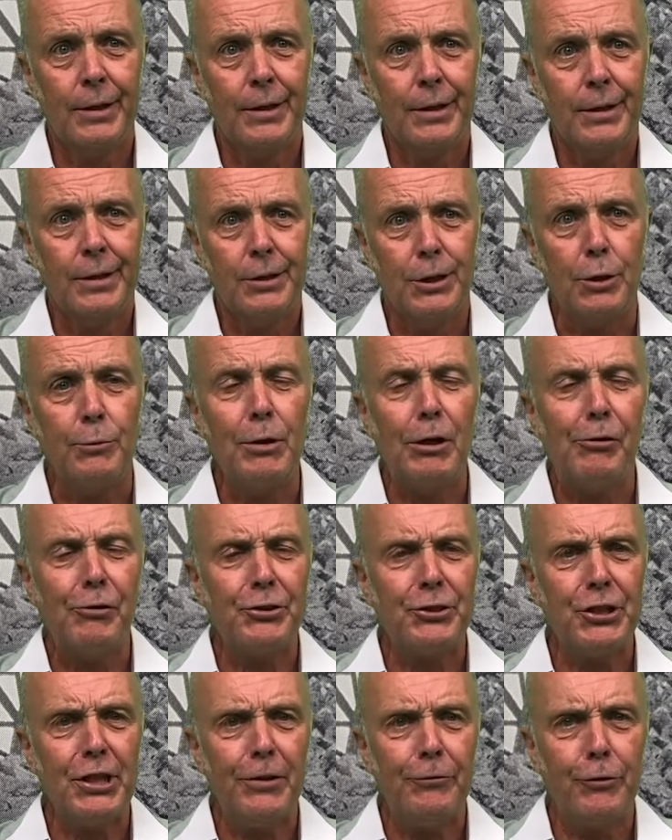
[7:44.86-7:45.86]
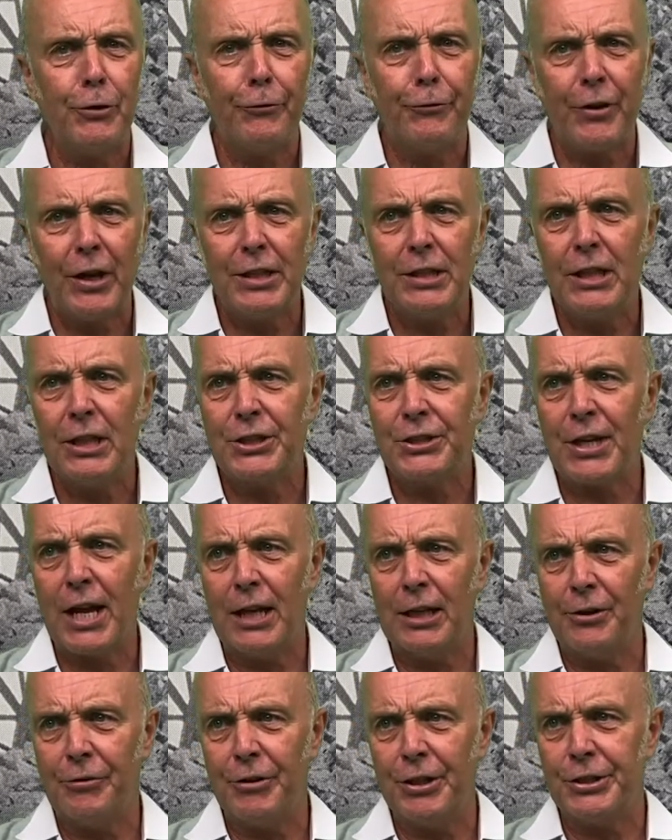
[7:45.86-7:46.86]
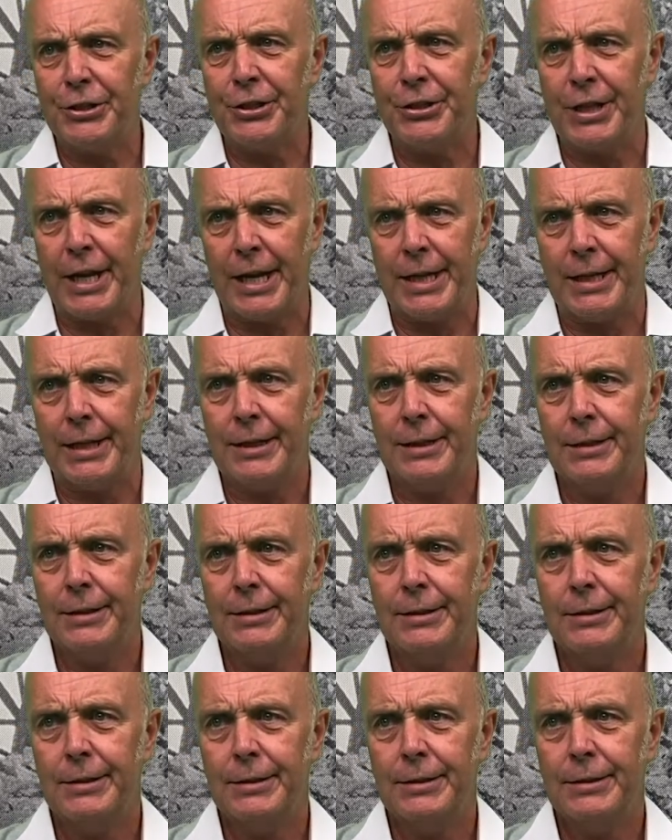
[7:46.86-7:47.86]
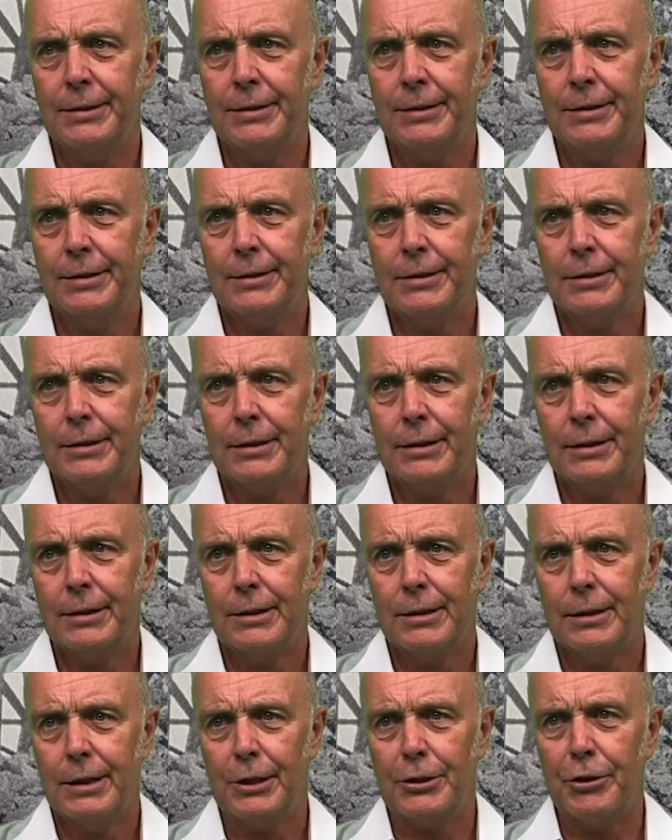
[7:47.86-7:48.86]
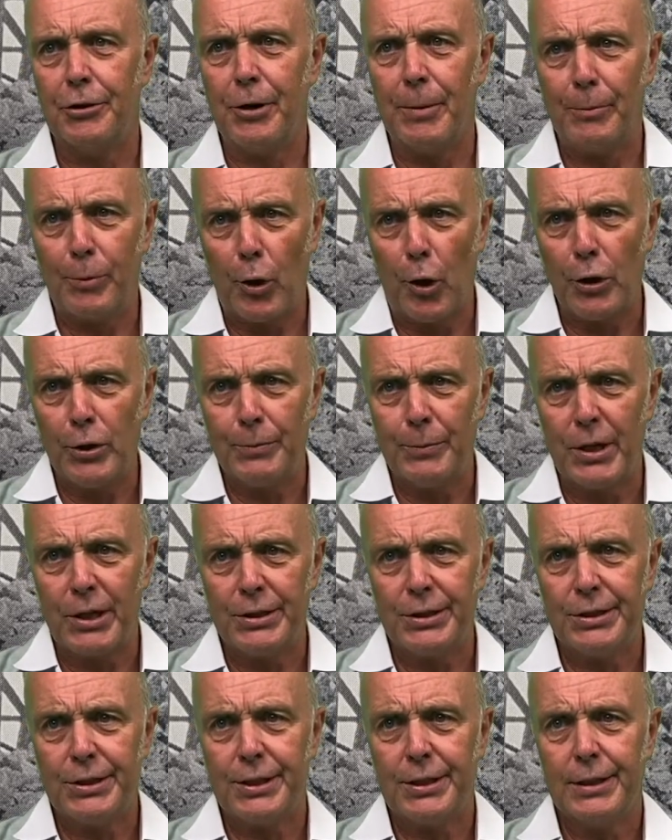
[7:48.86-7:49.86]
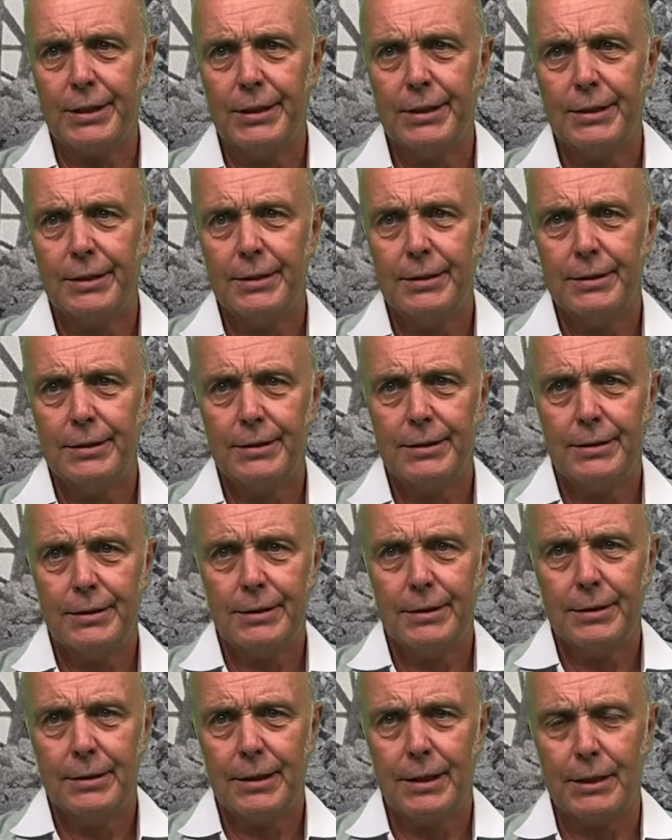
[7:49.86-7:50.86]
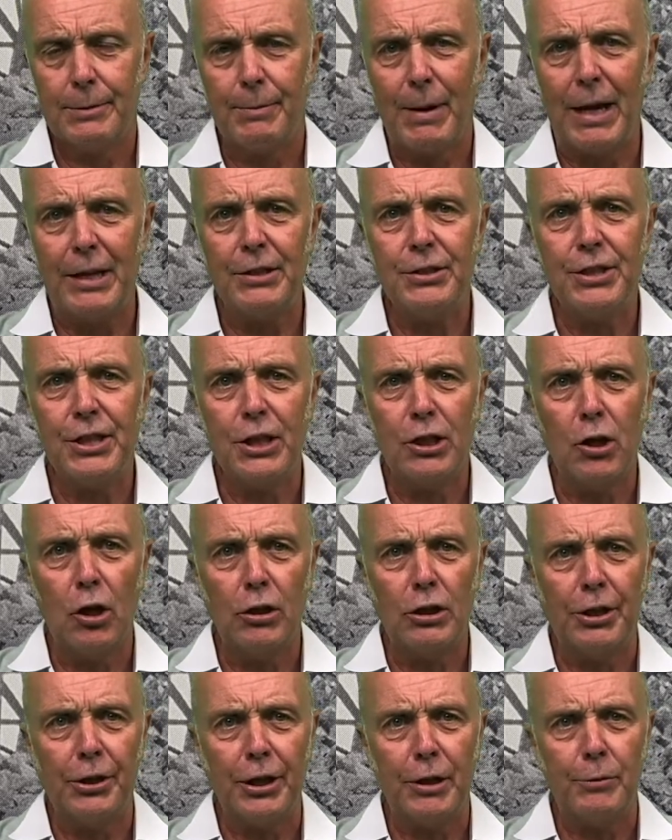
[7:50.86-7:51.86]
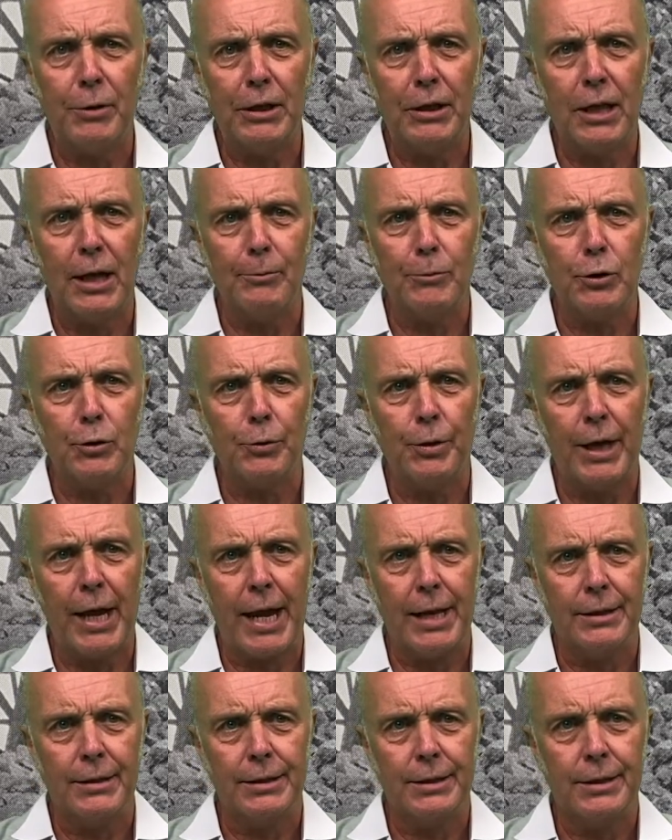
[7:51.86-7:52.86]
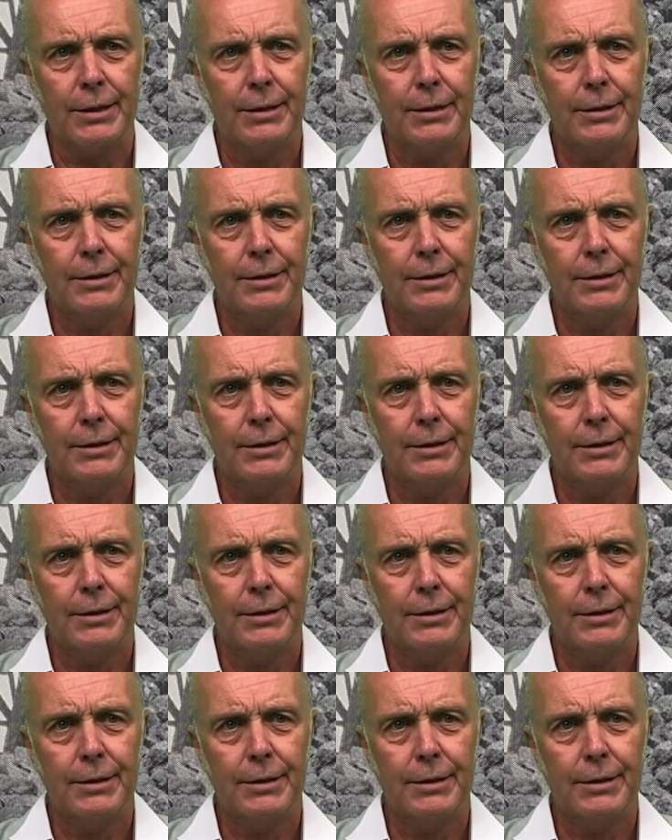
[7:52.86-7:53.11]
You will receive your final salary today, and your employment at Maindy Colliery will come to an end.